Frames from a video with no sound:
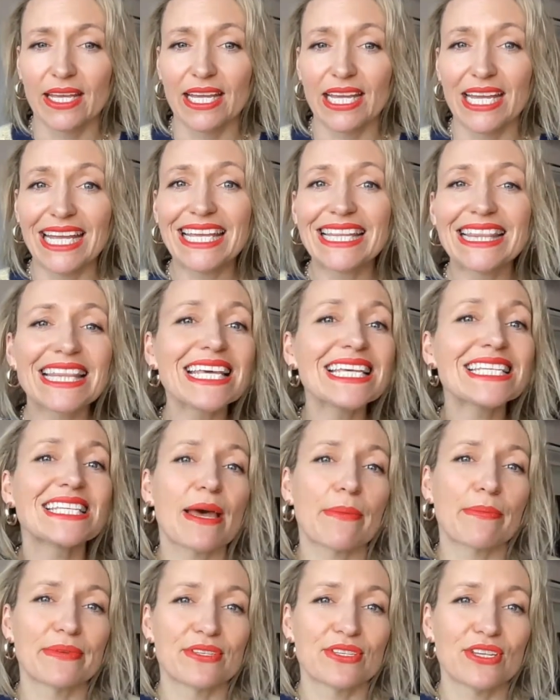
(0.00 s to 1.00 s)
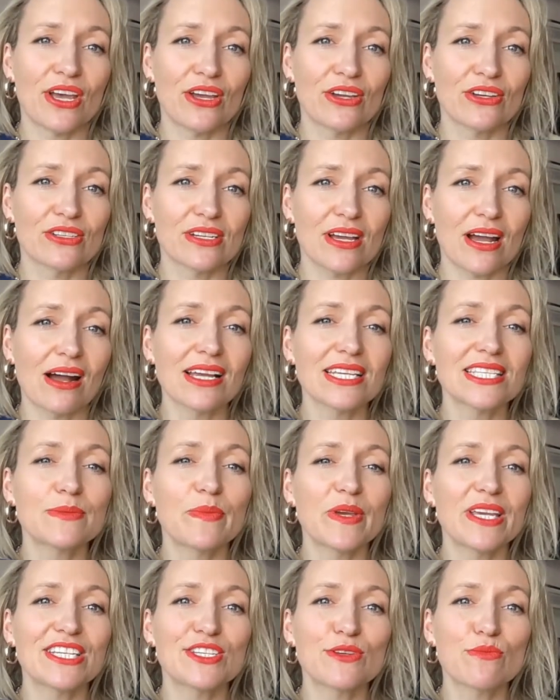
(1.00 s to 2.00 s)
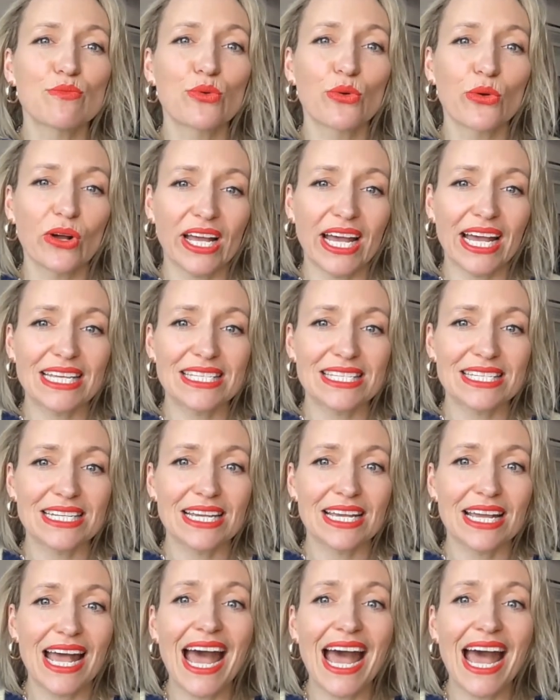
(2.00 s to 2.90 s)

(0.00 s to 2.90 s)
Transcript: In this episode, I speak to broadcaster